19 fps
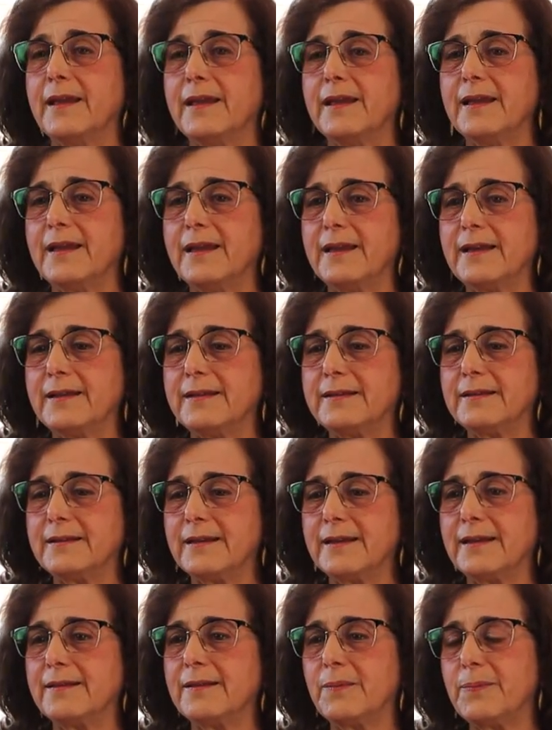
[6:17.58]
And
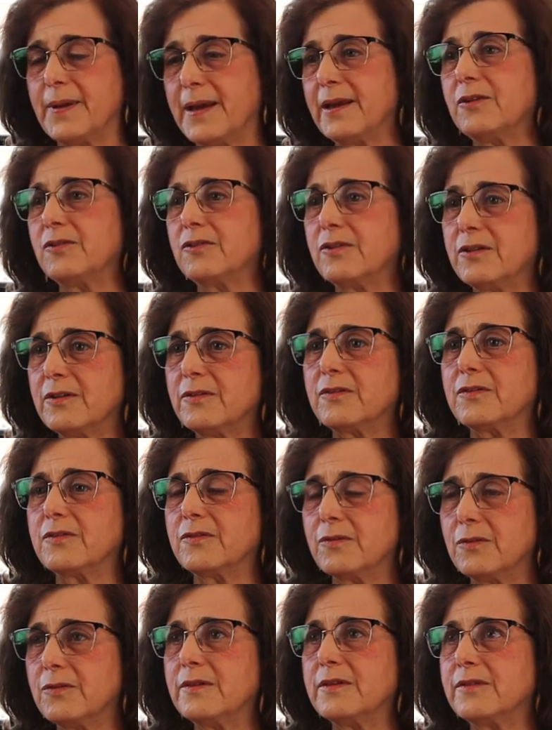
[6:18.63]
the
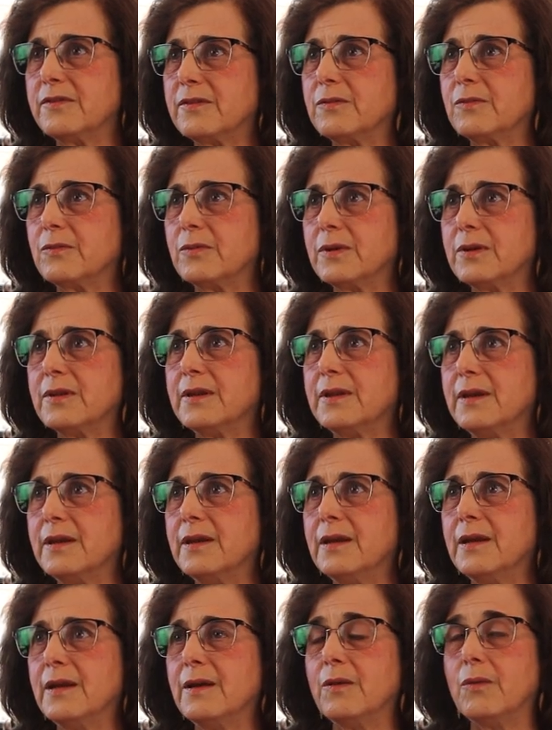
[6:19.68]
patients knew this and
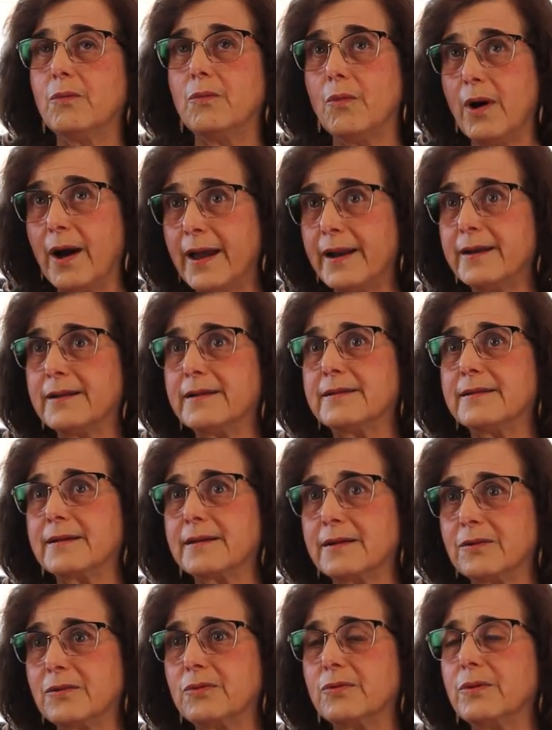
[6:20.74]
really wanted to
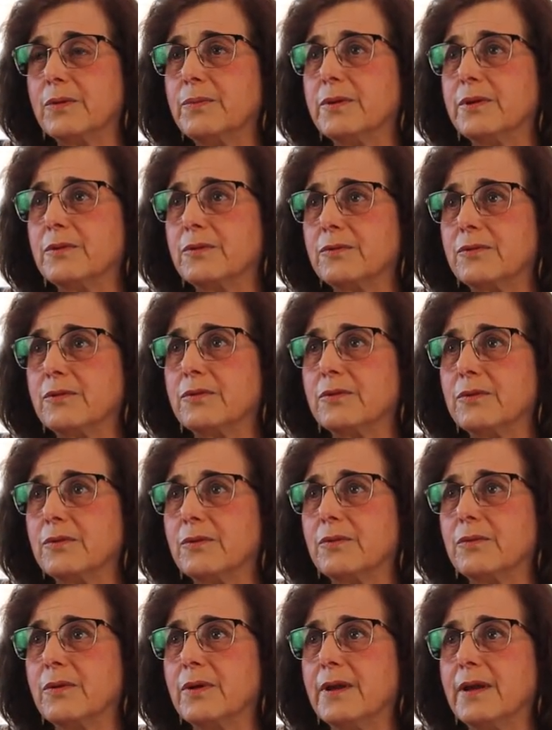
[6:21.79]
contribute
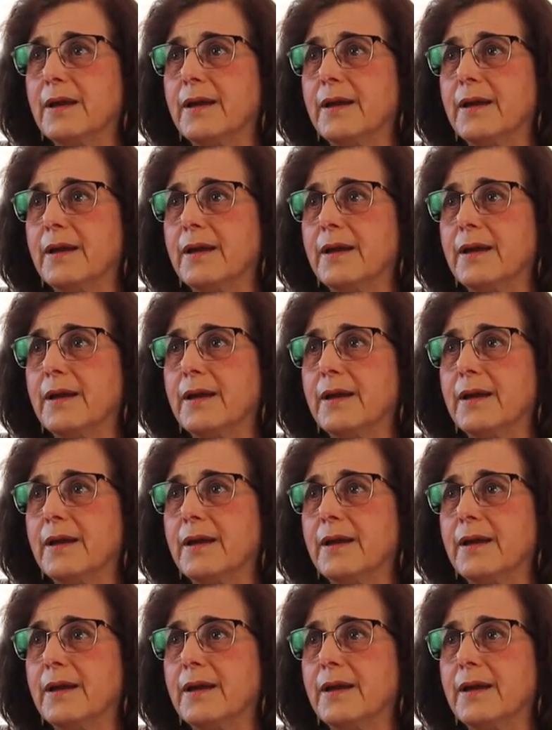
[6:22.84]
to,